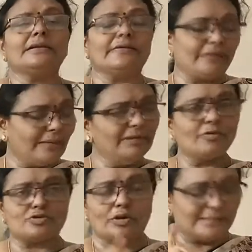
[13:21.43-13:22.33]
The
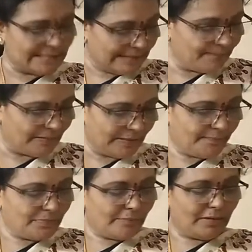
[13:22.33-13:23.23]
family was all
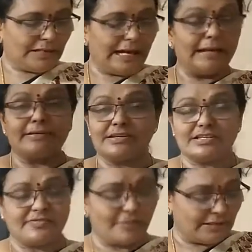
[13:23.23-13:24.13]
sleeping. But
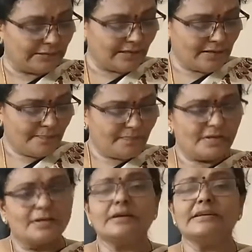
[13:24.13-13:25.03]
Almaz's father,
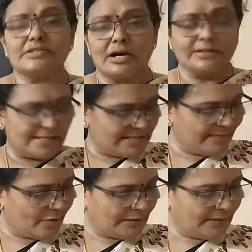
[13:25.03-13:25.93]
he saw the
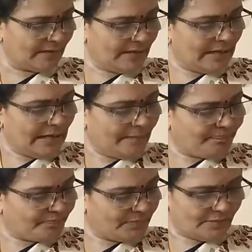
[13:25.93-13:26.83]
sea water
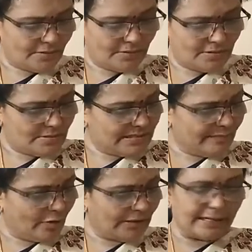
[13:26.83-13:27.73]

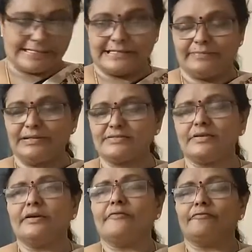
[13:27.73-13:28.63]
recede
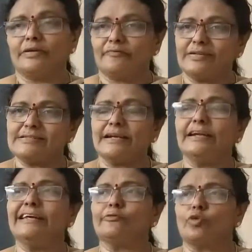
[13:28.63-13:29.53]
means when
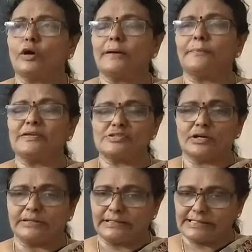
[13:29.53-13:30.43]
suddenly he woke up, he
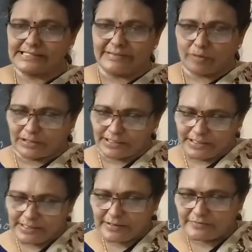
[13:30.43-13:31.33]
saw that the sea
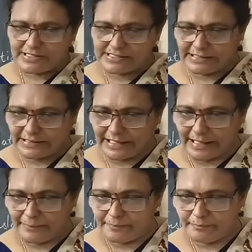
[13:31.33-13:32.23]
water just it
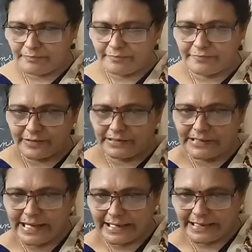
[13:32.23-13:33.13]
came
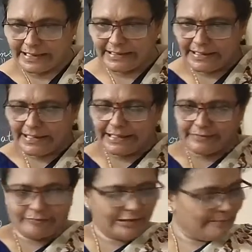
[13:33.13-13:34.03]
front and again
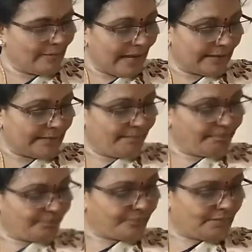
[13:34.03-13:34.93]
it went back.
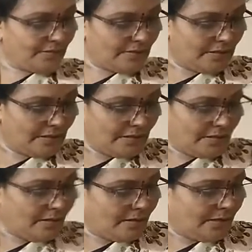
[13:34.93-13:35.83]

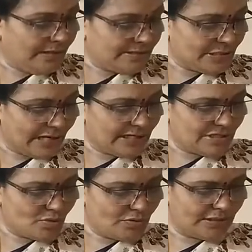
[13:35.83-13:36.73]
He
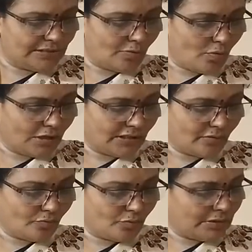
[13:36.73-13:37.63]
understood that the
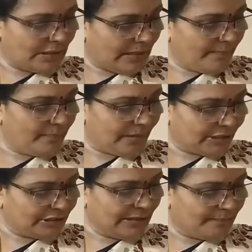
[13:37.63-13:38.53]
water would come
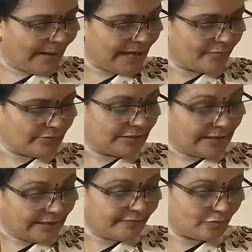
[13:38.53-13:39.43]
rushing back with
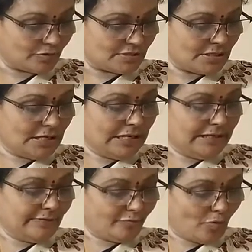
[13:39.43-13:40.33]
great force.
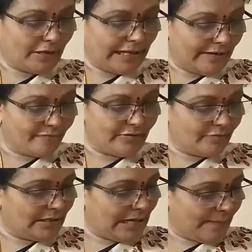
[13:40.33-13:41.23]
He woke
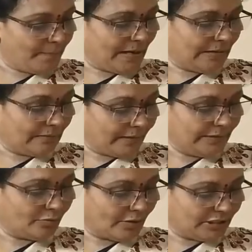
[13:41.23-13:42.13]
everyone up and
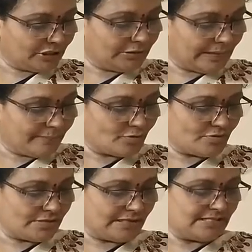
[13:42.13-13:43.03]
tried to rush them
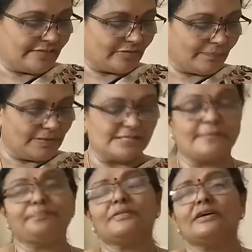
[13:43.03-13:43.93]
to a safer place.